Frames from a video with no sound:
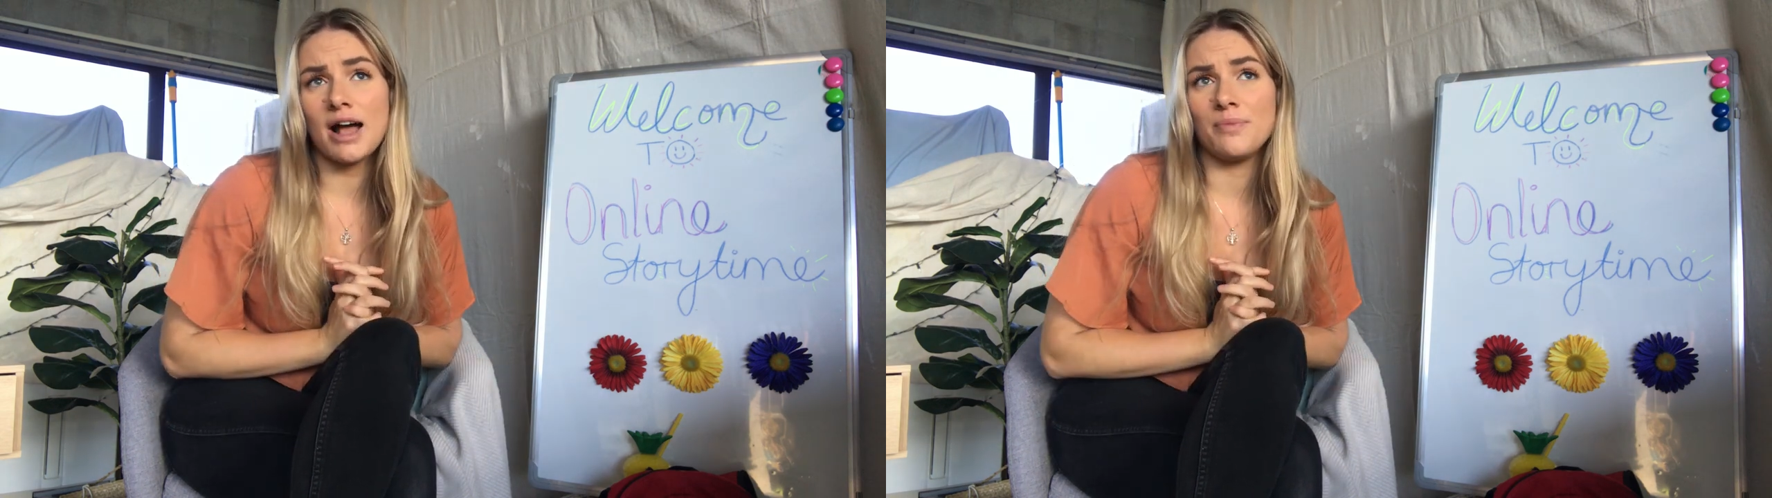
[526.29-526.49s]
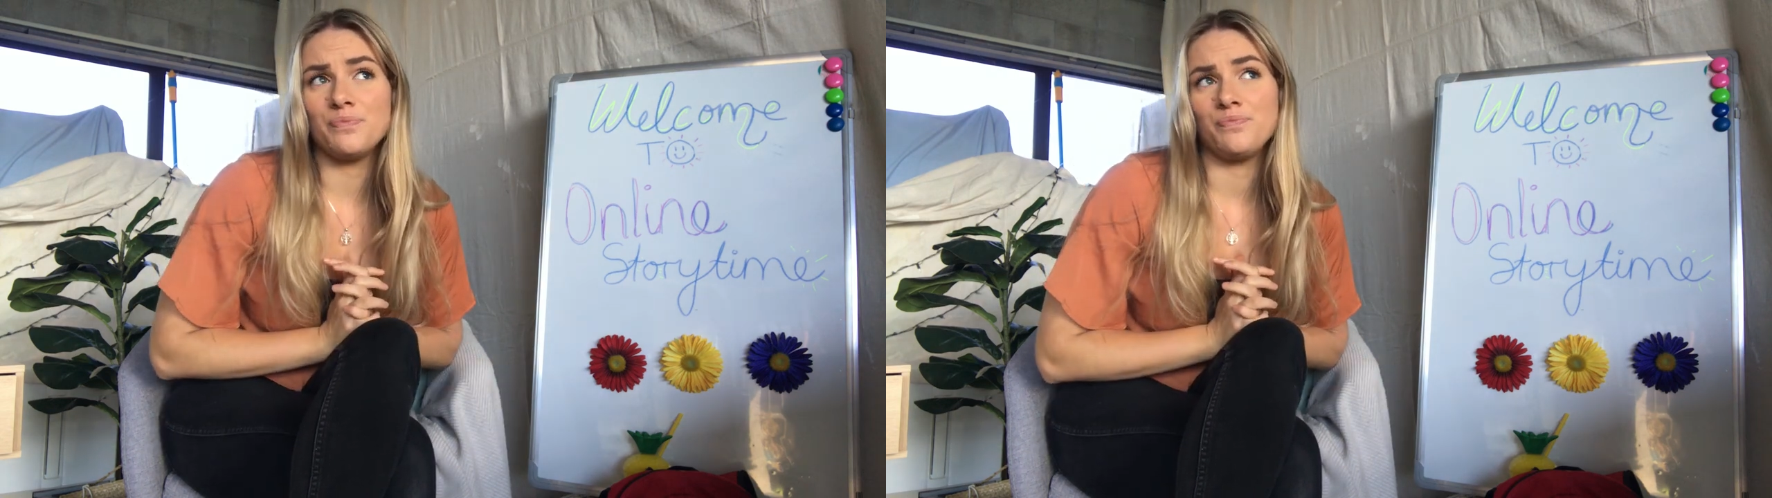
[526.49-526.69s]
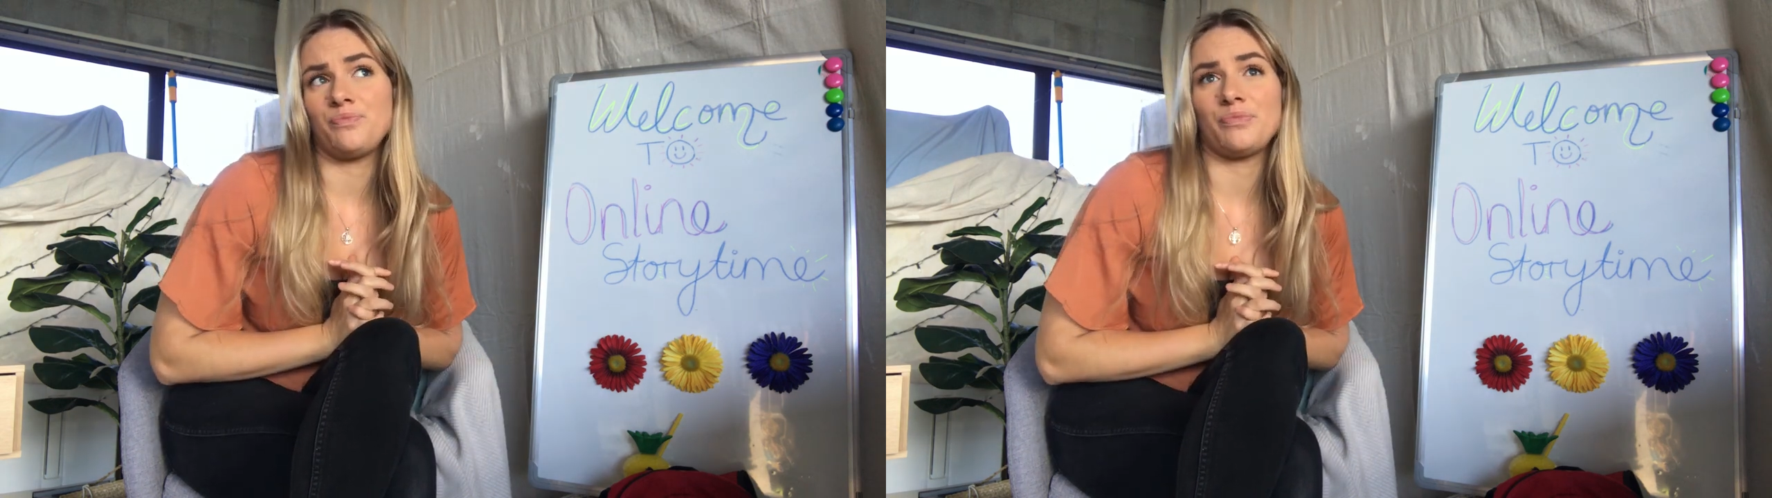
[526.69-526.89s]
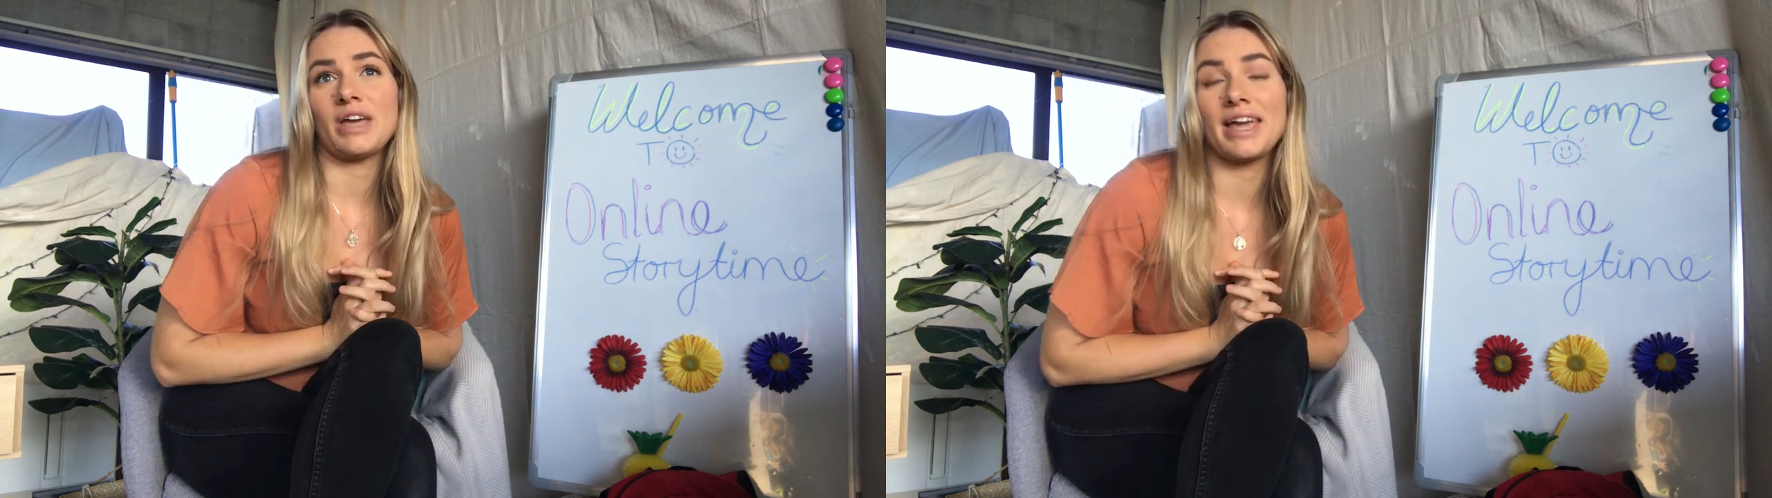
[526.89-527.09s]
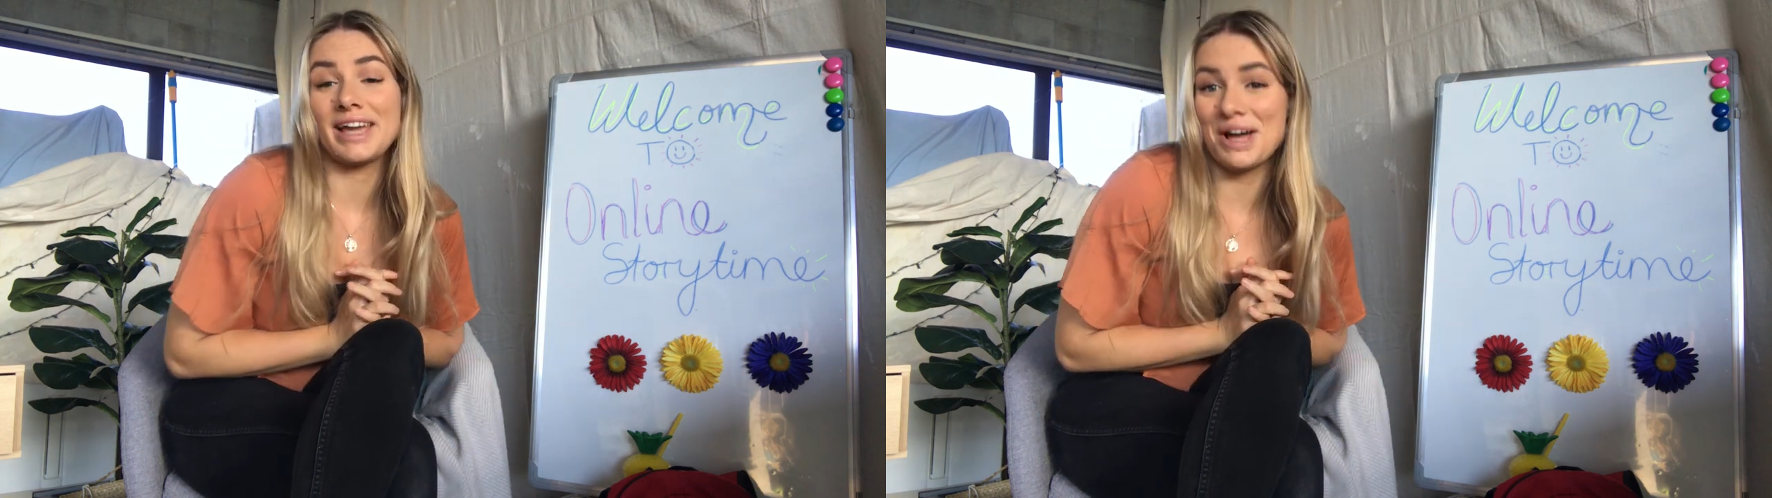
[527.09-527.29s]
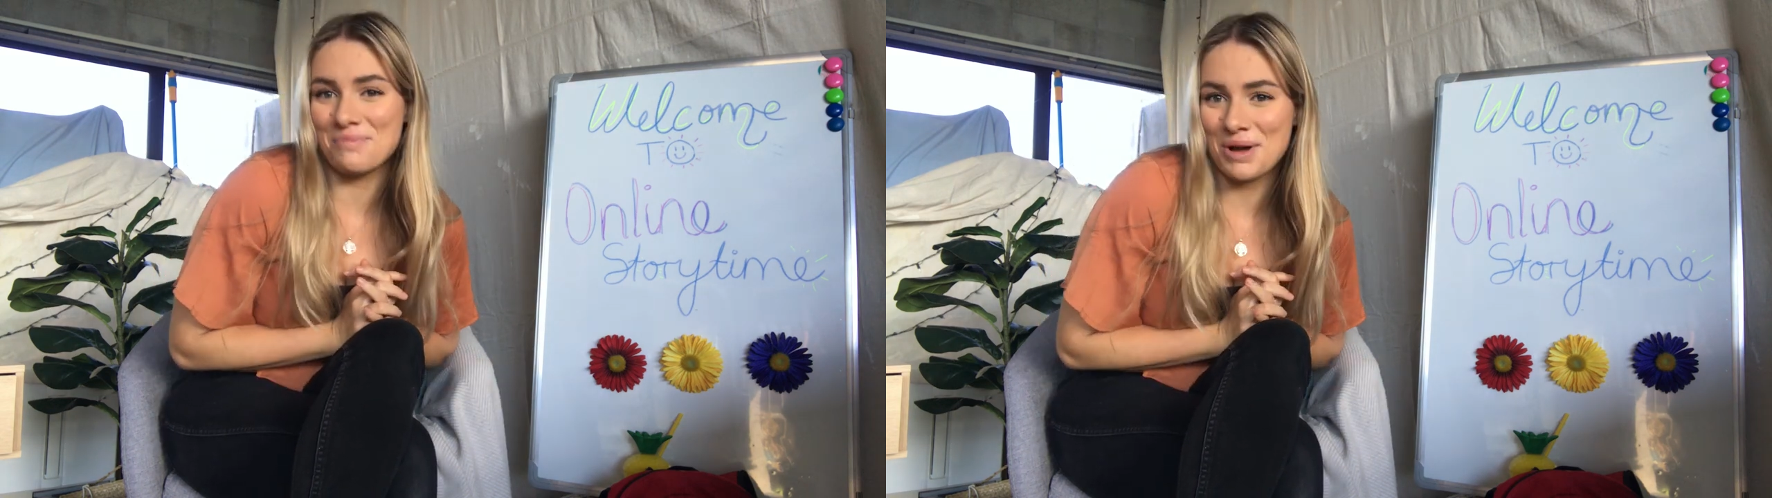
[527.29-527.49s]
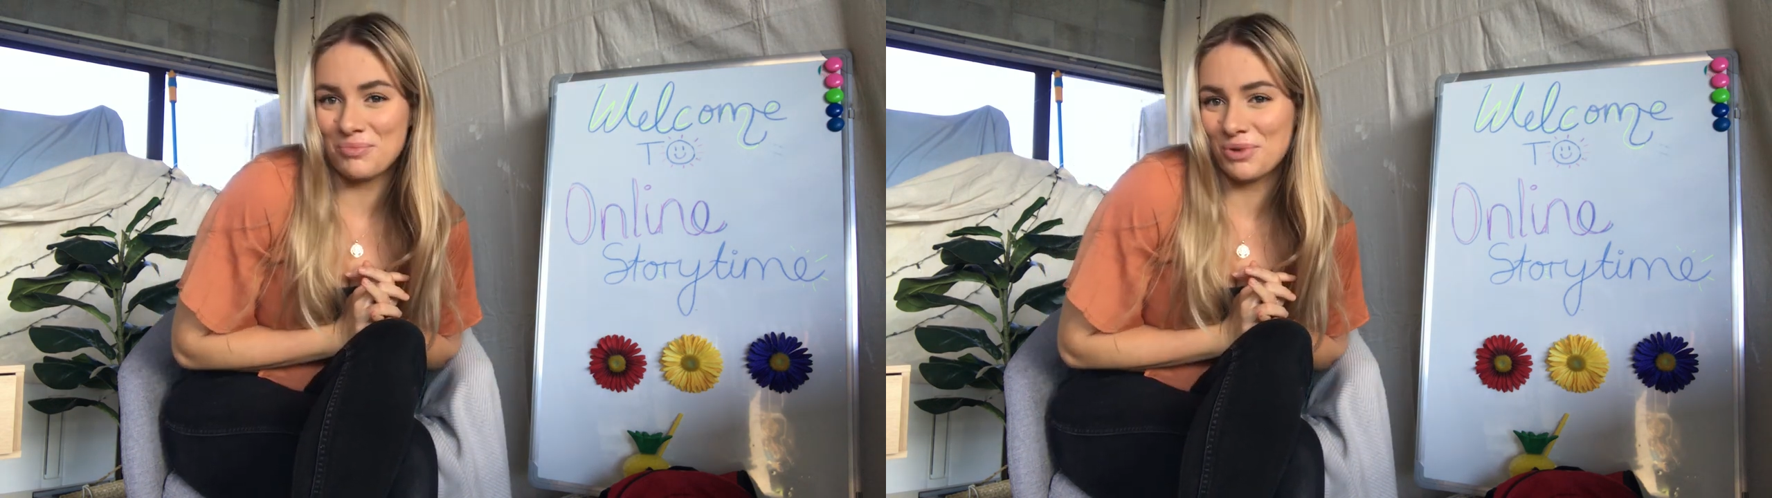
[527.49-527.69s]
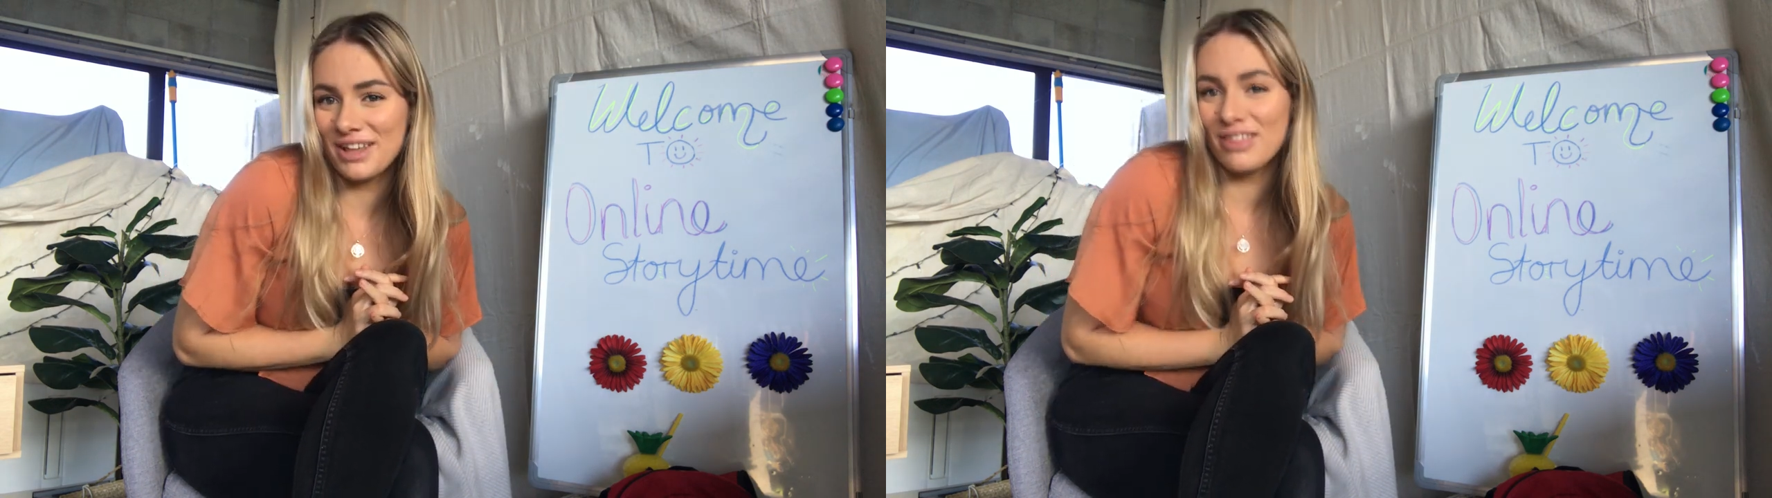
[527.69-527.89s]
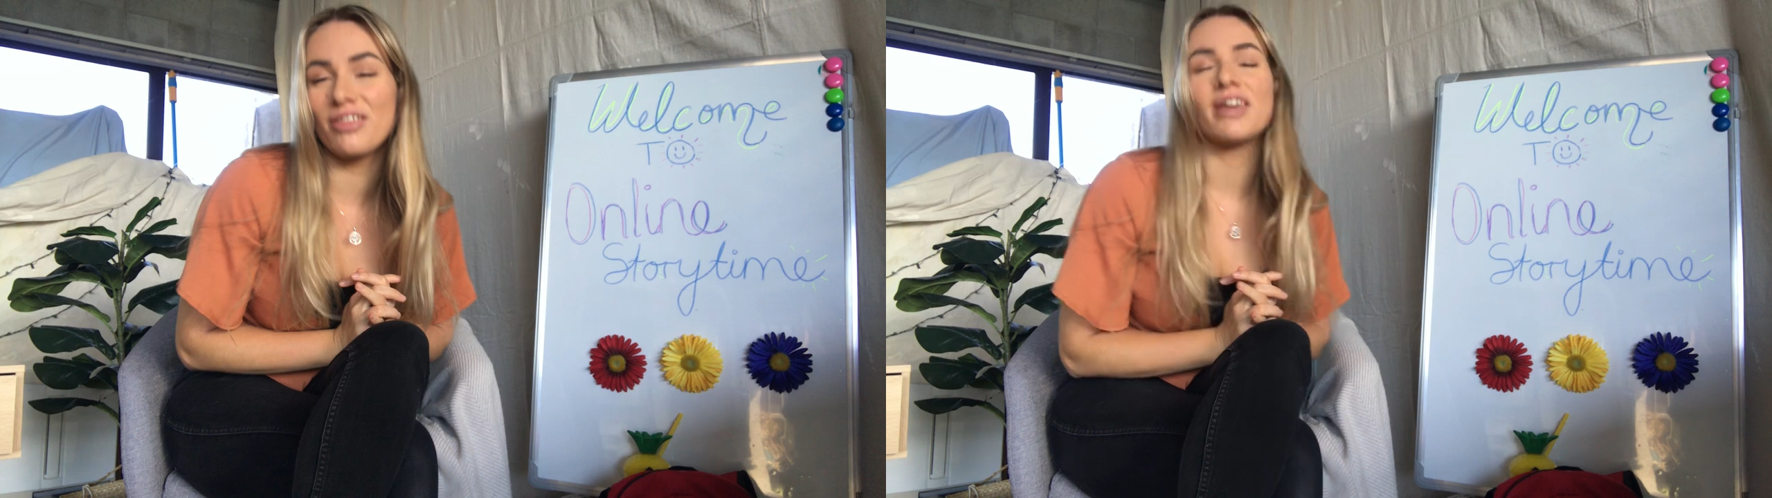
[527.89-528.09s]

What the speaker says: come up with.